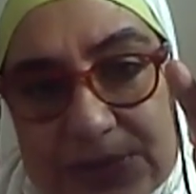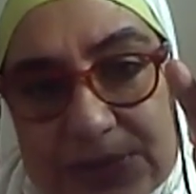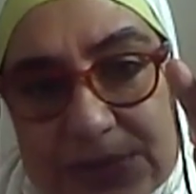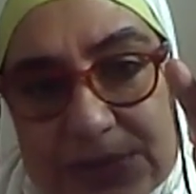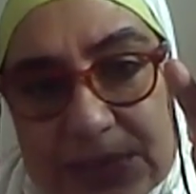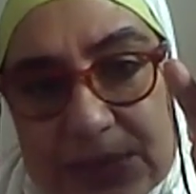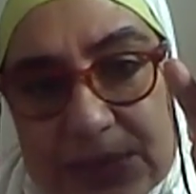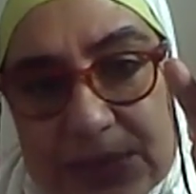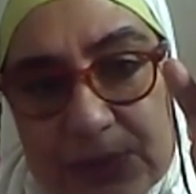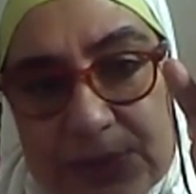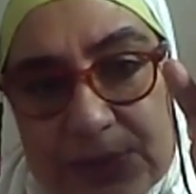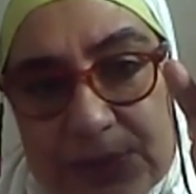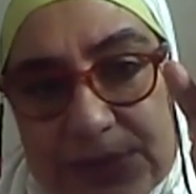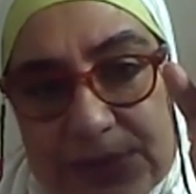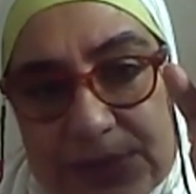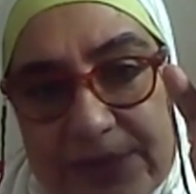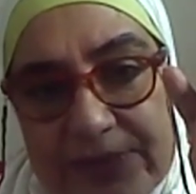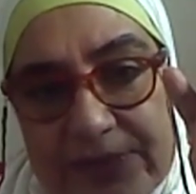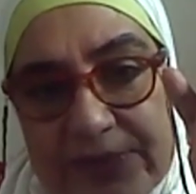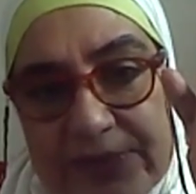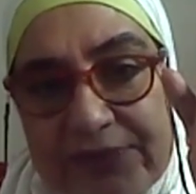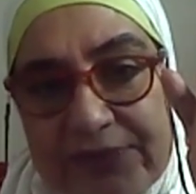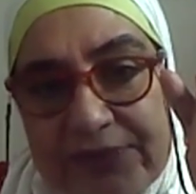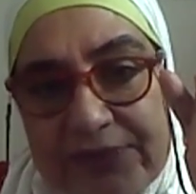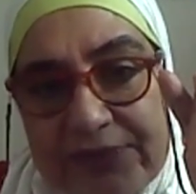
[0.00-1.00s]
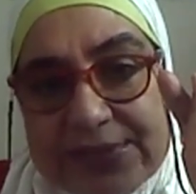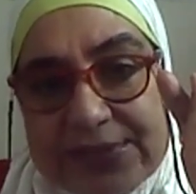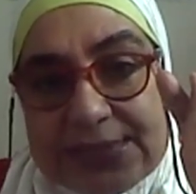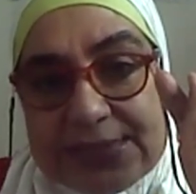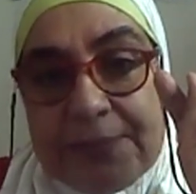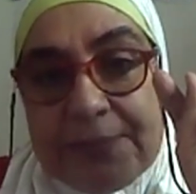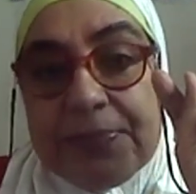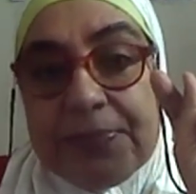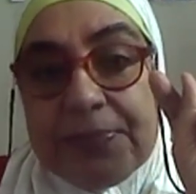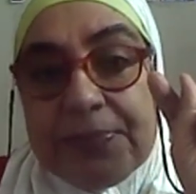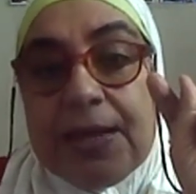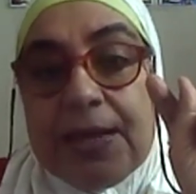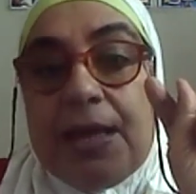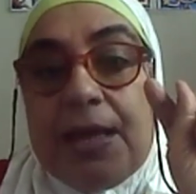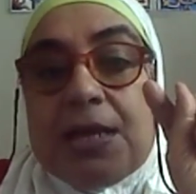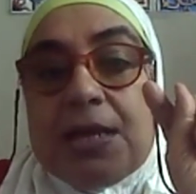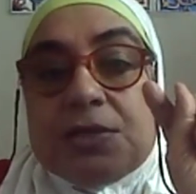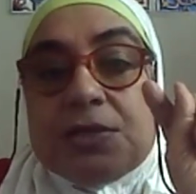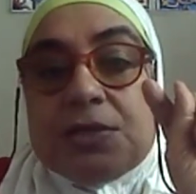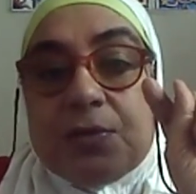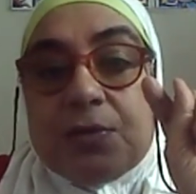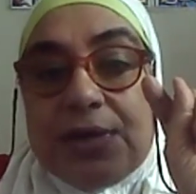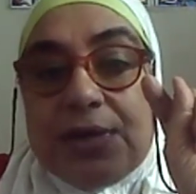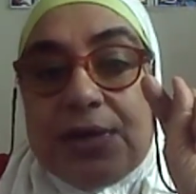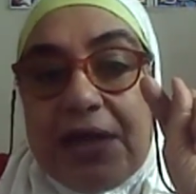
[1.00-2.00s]
the second one having fatha.
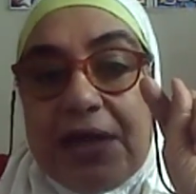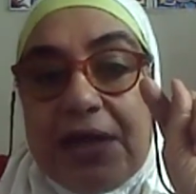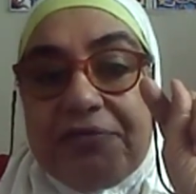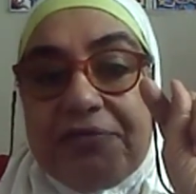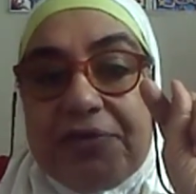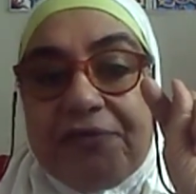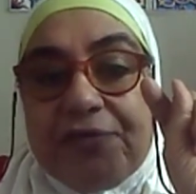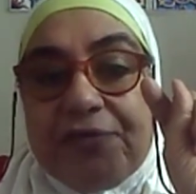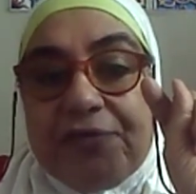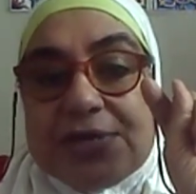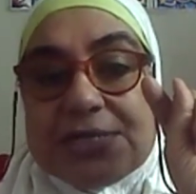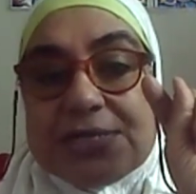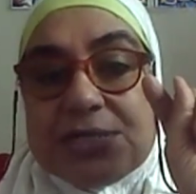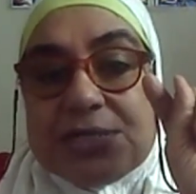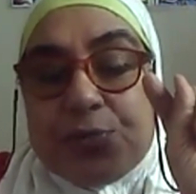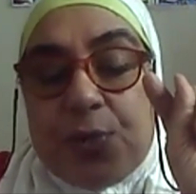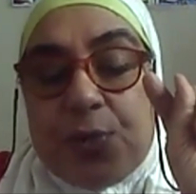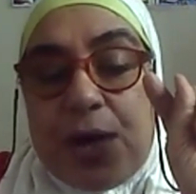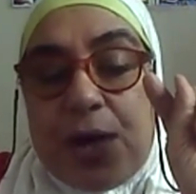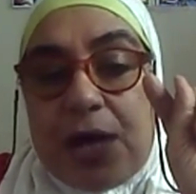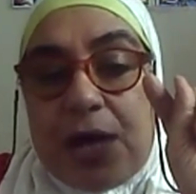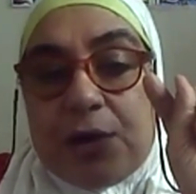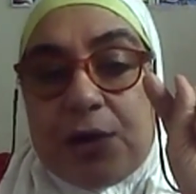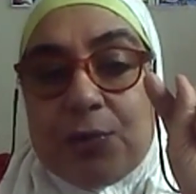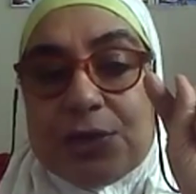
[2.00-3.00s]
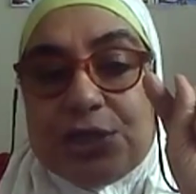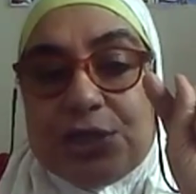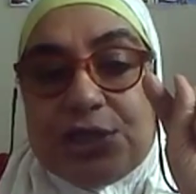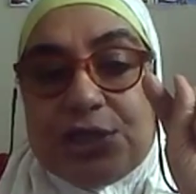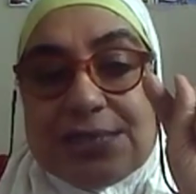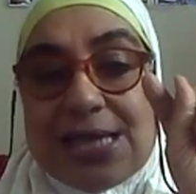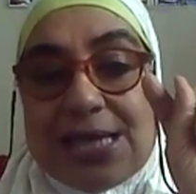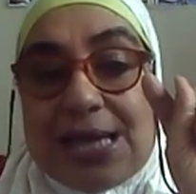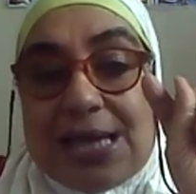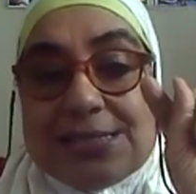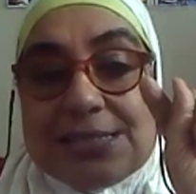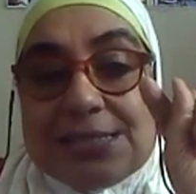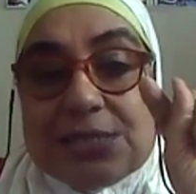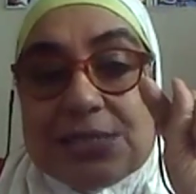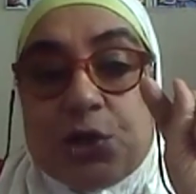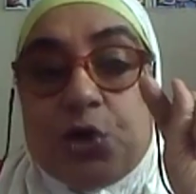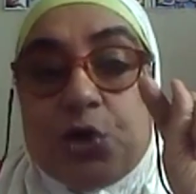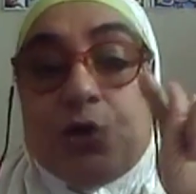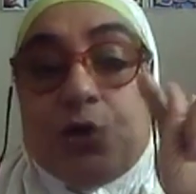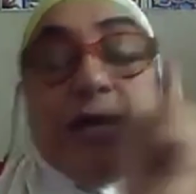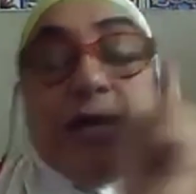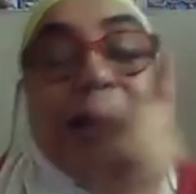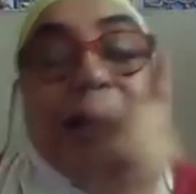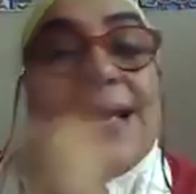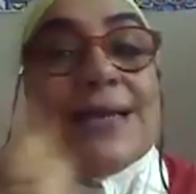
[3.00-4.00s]
So give the first one, which has
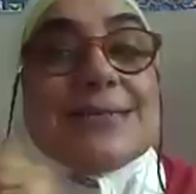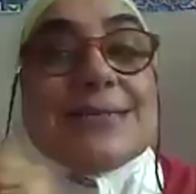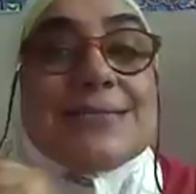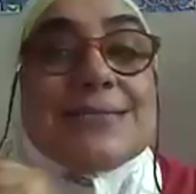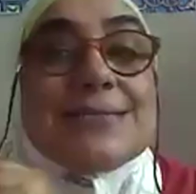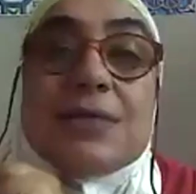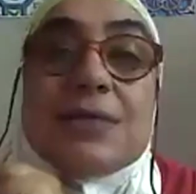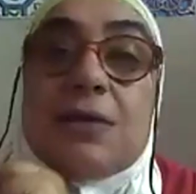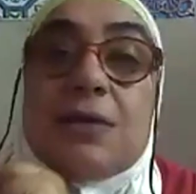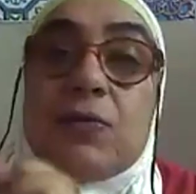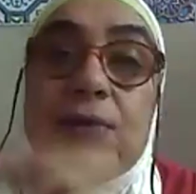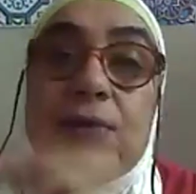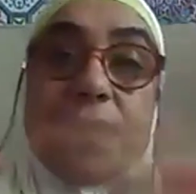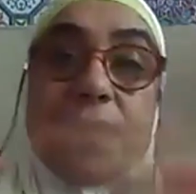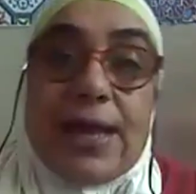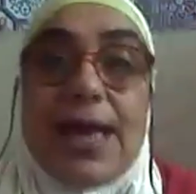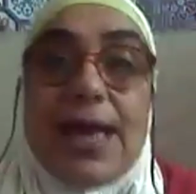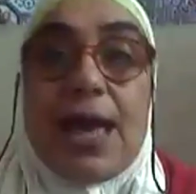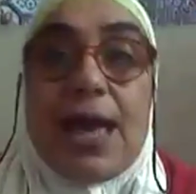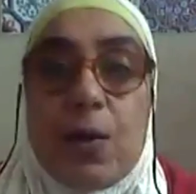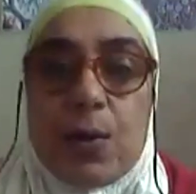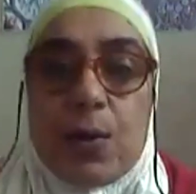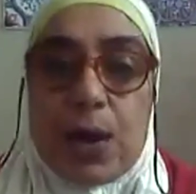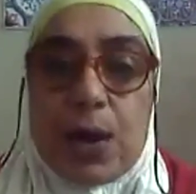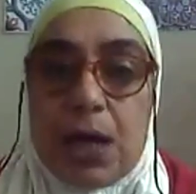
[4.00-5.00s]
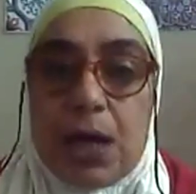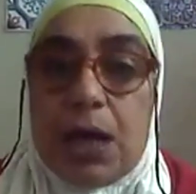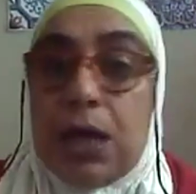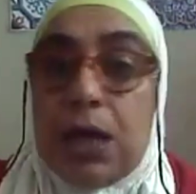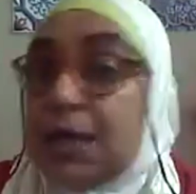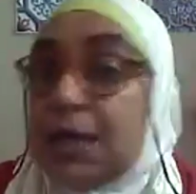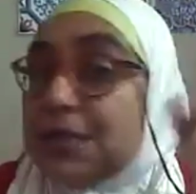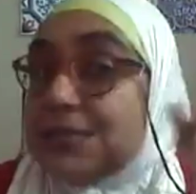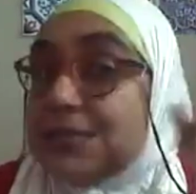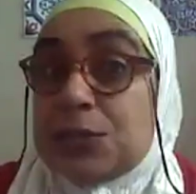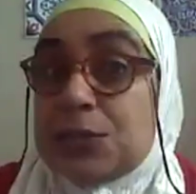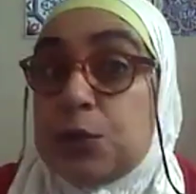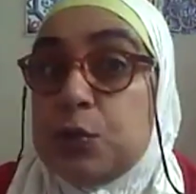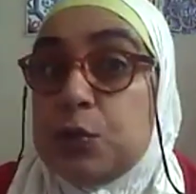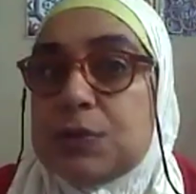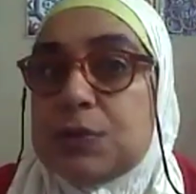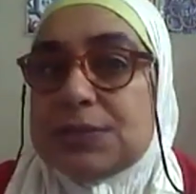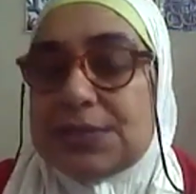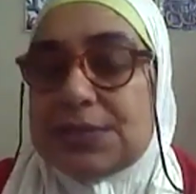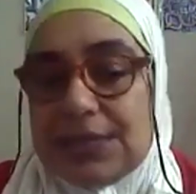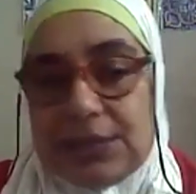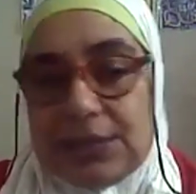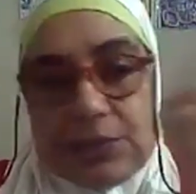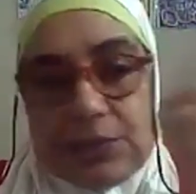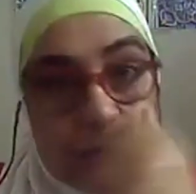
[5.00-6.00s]
sukun, it's rakhawa. It's loose
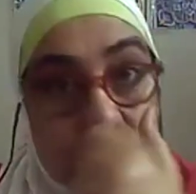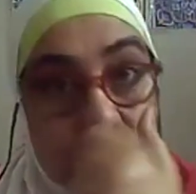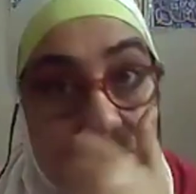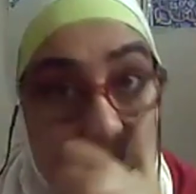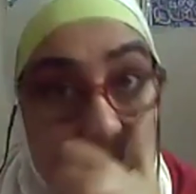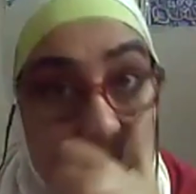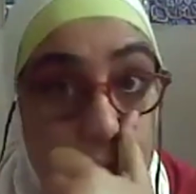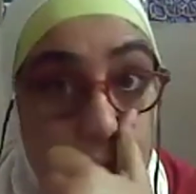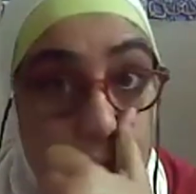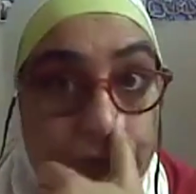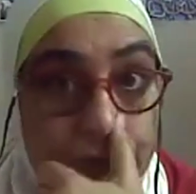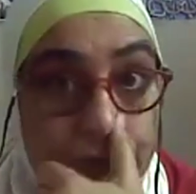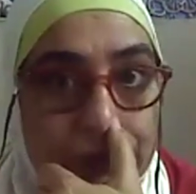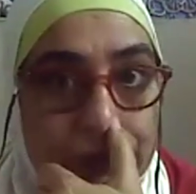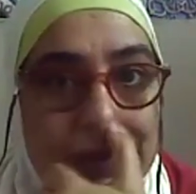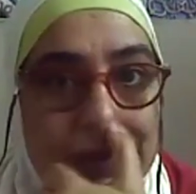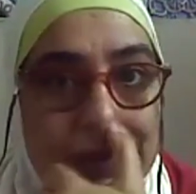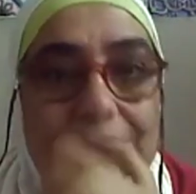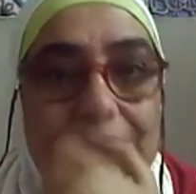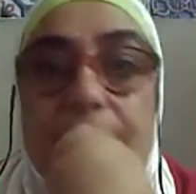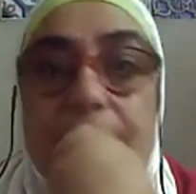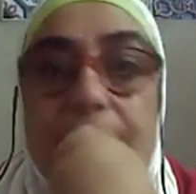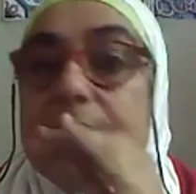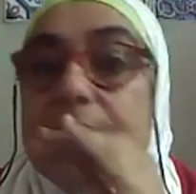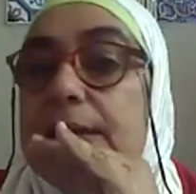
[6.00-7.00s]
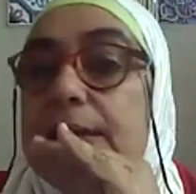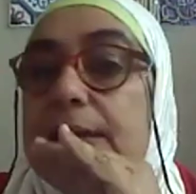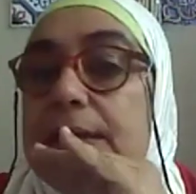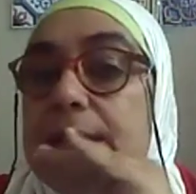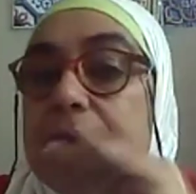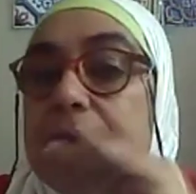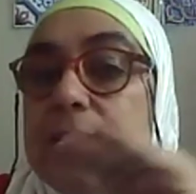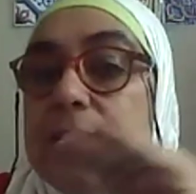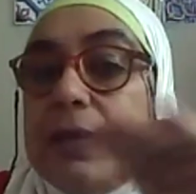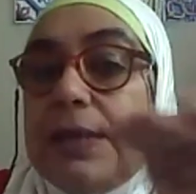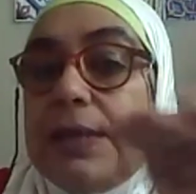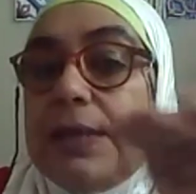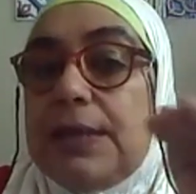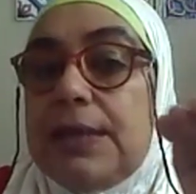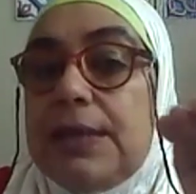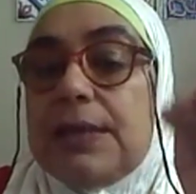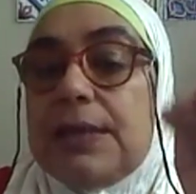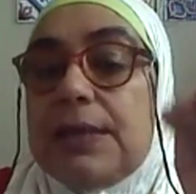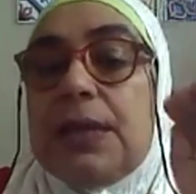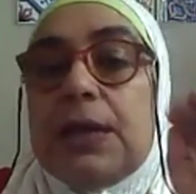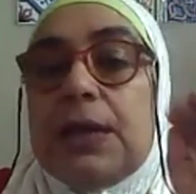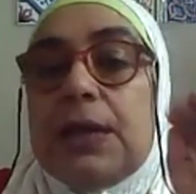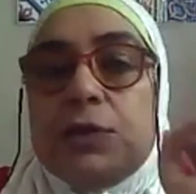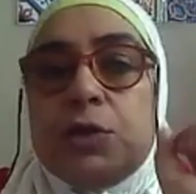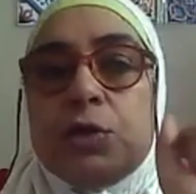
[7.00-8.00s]
letter. So do
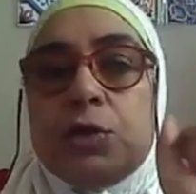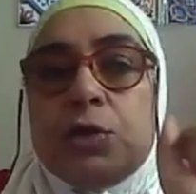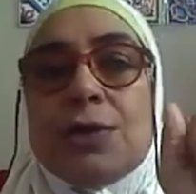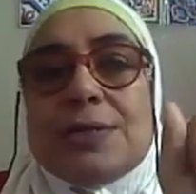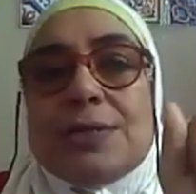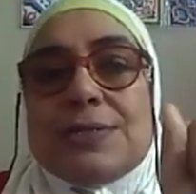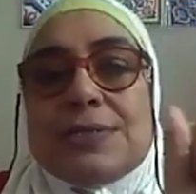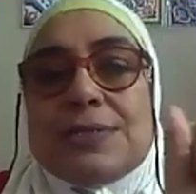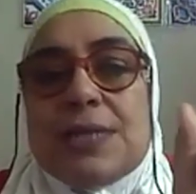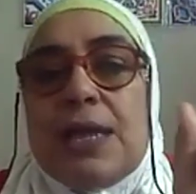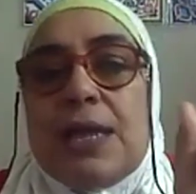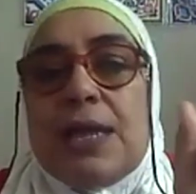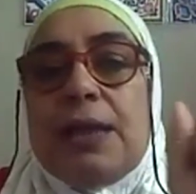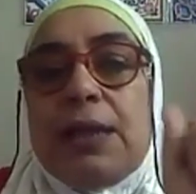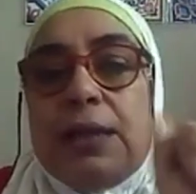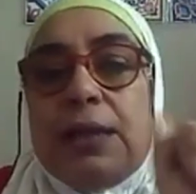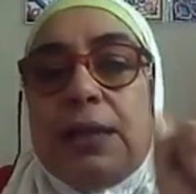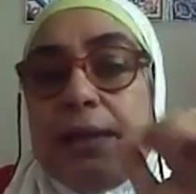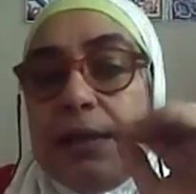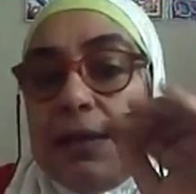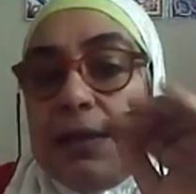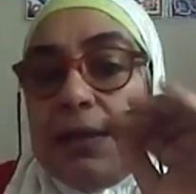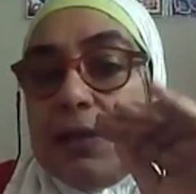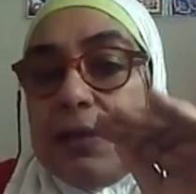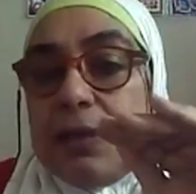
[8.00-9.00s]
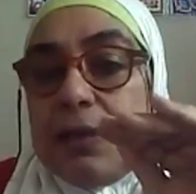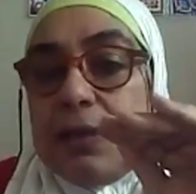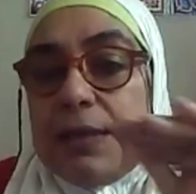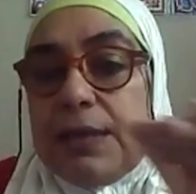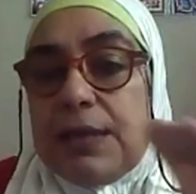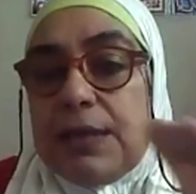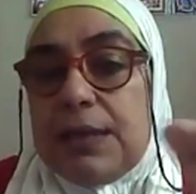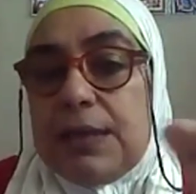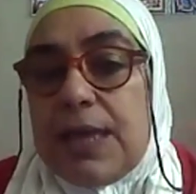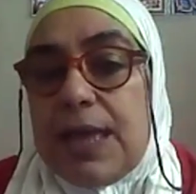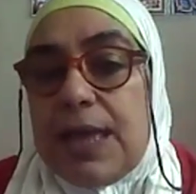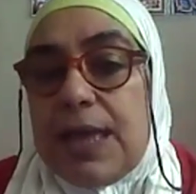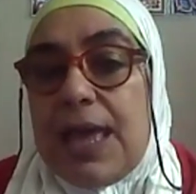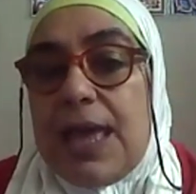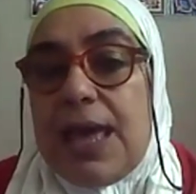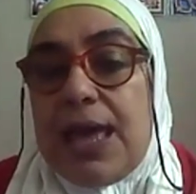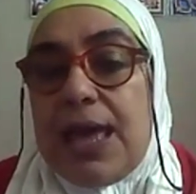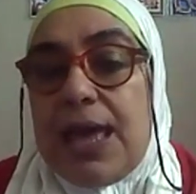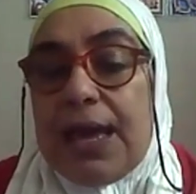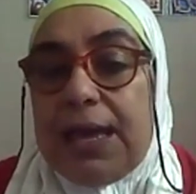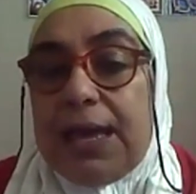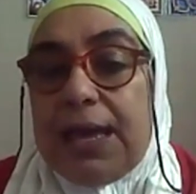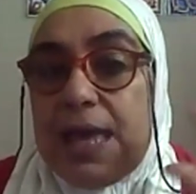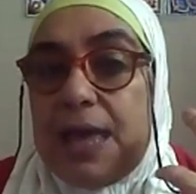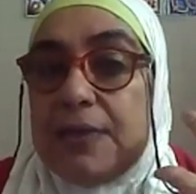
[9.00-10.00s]
not
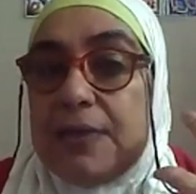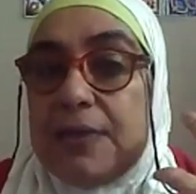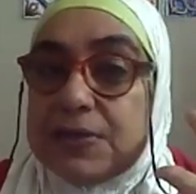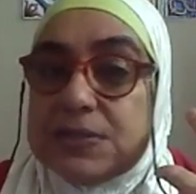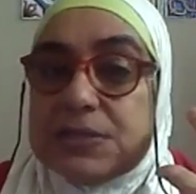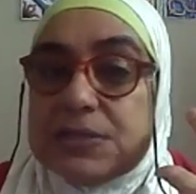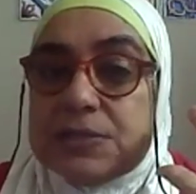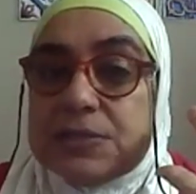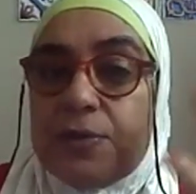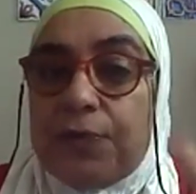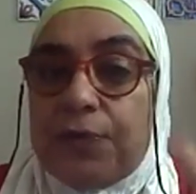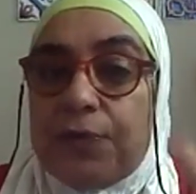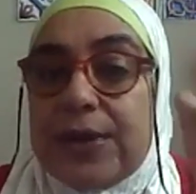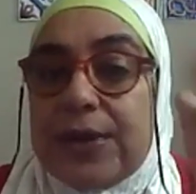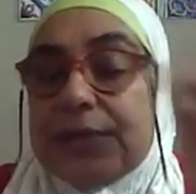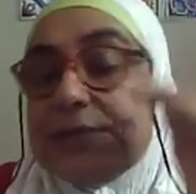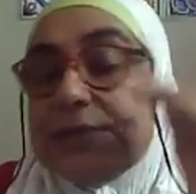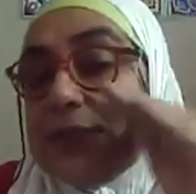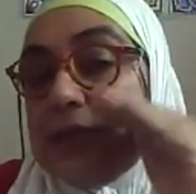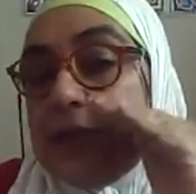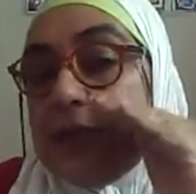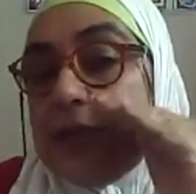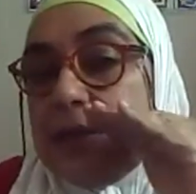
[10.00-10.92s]
iyaka. This is correct.